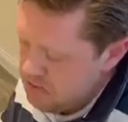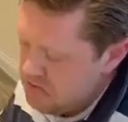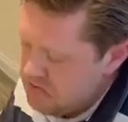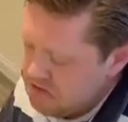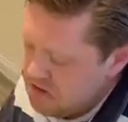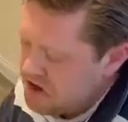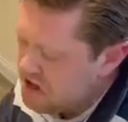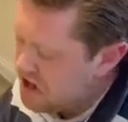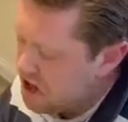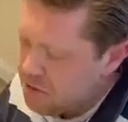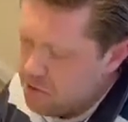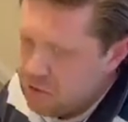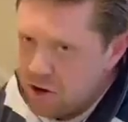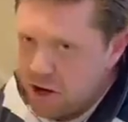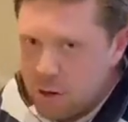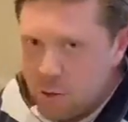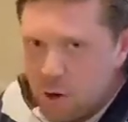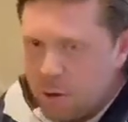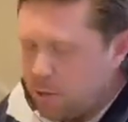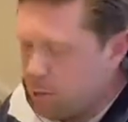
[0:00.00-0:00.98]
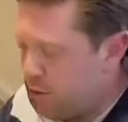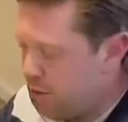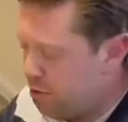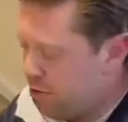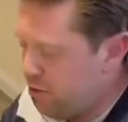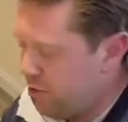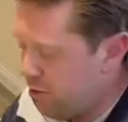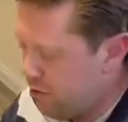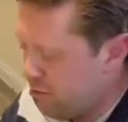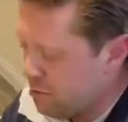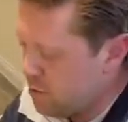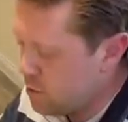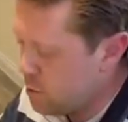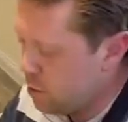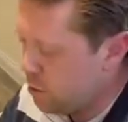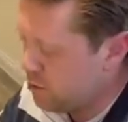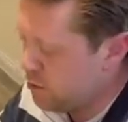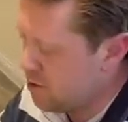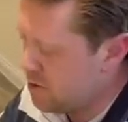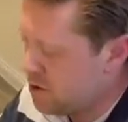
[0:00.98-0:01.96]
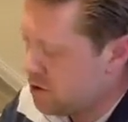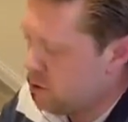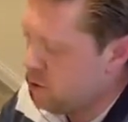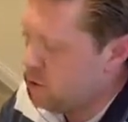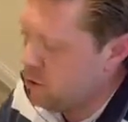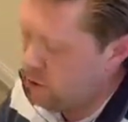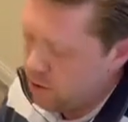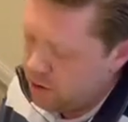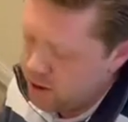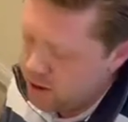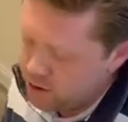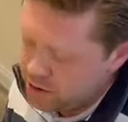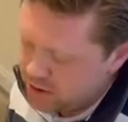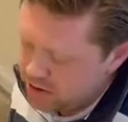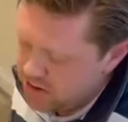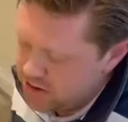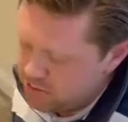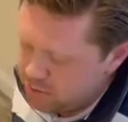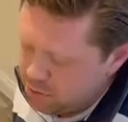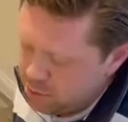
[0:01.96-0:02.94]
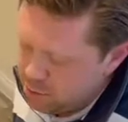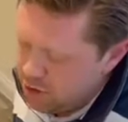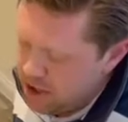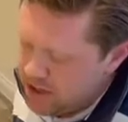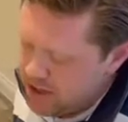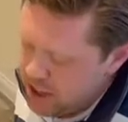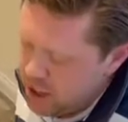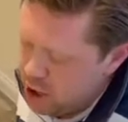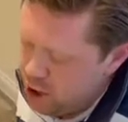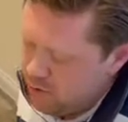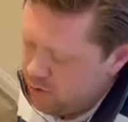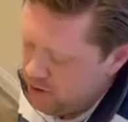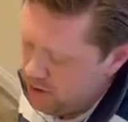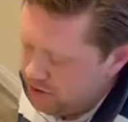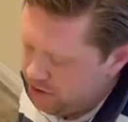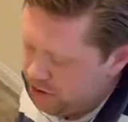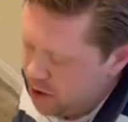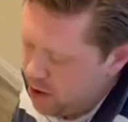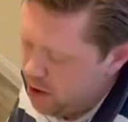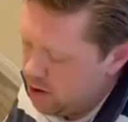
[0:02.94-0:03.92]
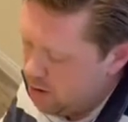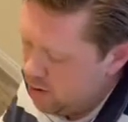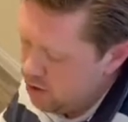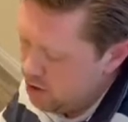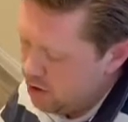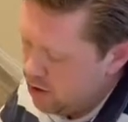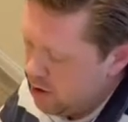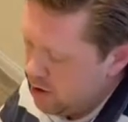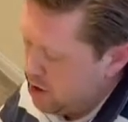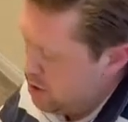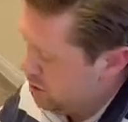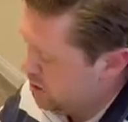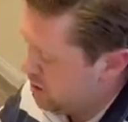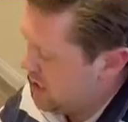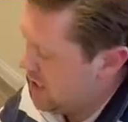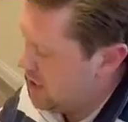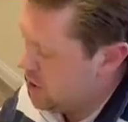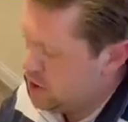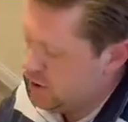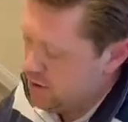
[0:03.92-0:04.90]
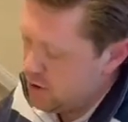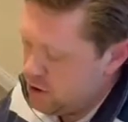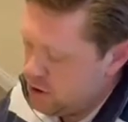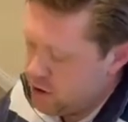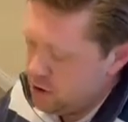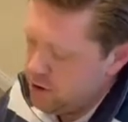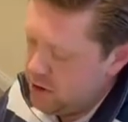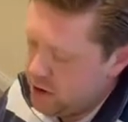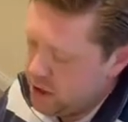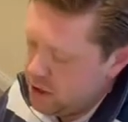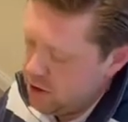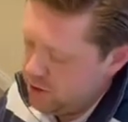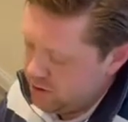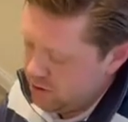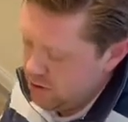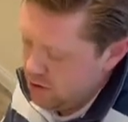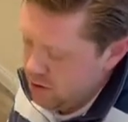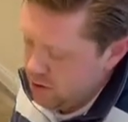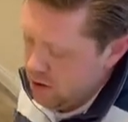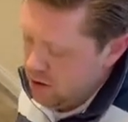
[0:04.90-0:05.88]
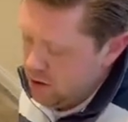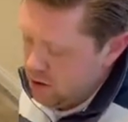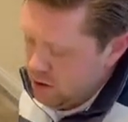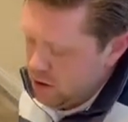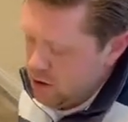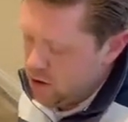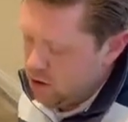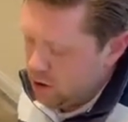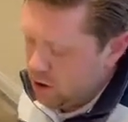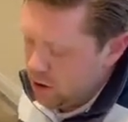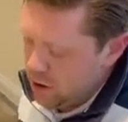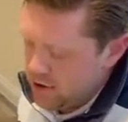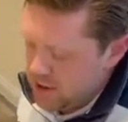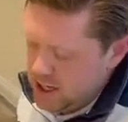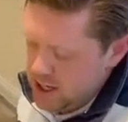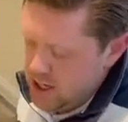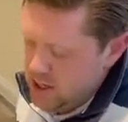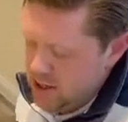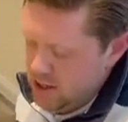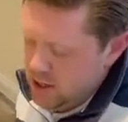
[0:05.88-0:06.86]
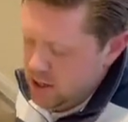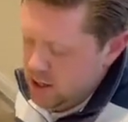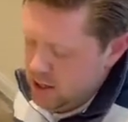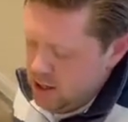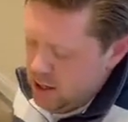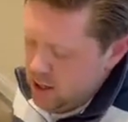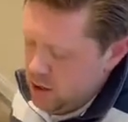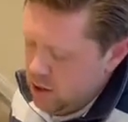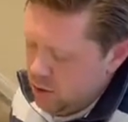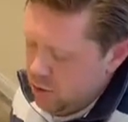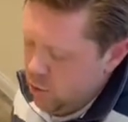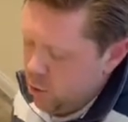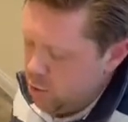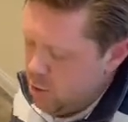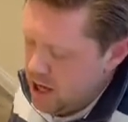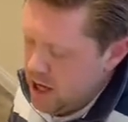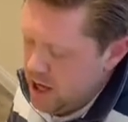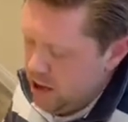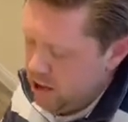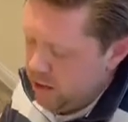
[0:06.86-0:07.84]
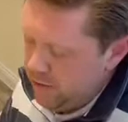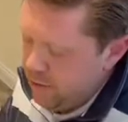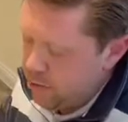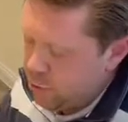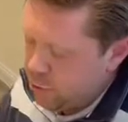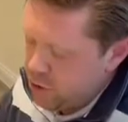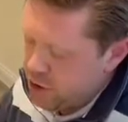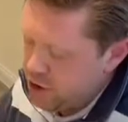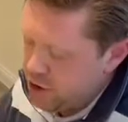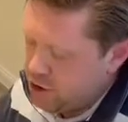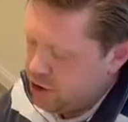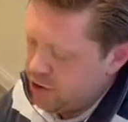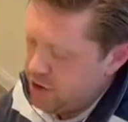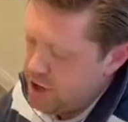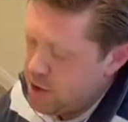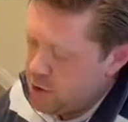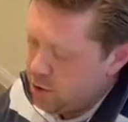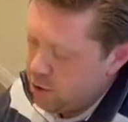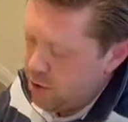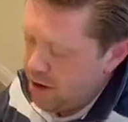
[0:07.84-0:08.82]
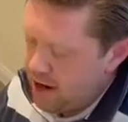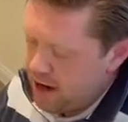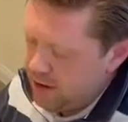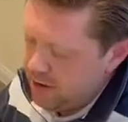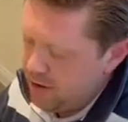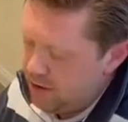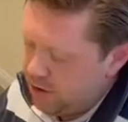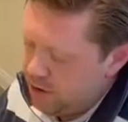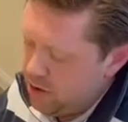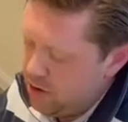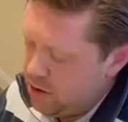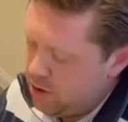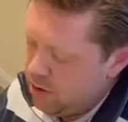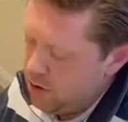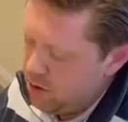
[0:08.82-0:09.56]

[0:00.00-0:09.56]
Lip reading: you don't really want much water at all, and just breathing over the toe or section of the shoe that you're glossing will be enough moisture in your breath to